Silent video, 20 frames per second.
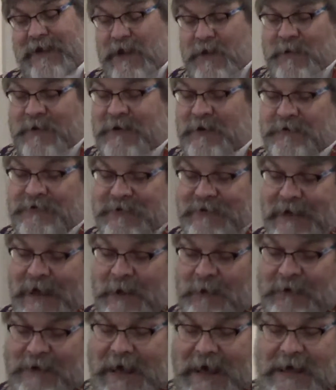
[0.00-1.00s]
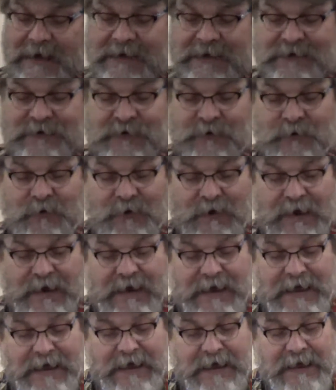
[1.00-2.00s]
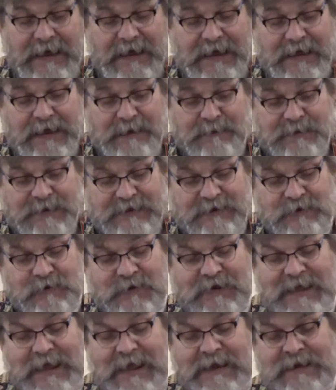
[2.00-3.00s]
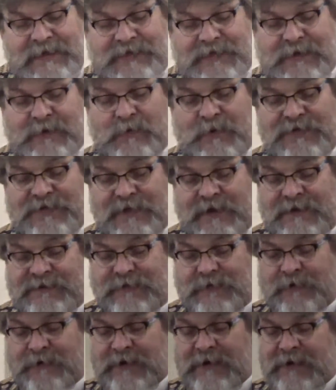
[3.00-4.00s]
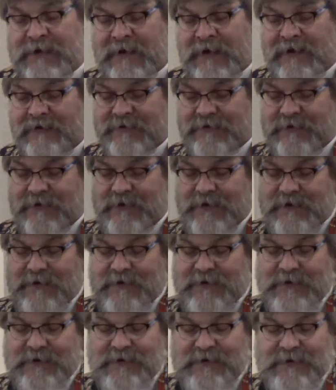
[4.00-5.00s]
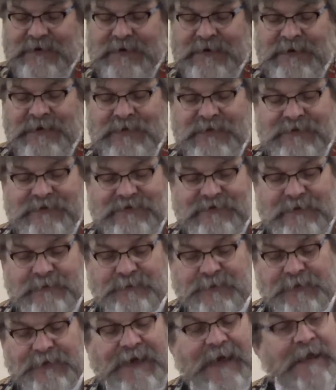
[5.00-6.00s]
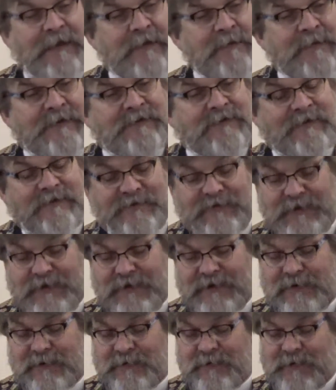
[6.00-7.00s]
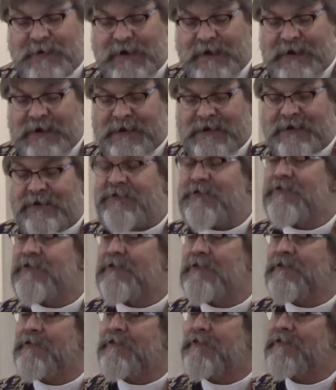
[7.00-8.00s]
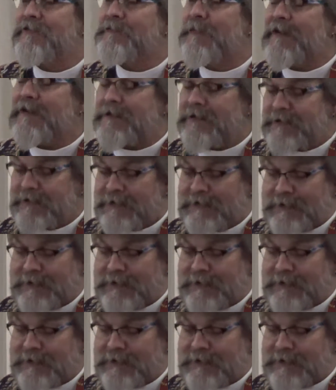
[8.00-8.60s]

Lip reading: We don't see how God can be doing anything with us or in us in these simple elements of bread and juice, but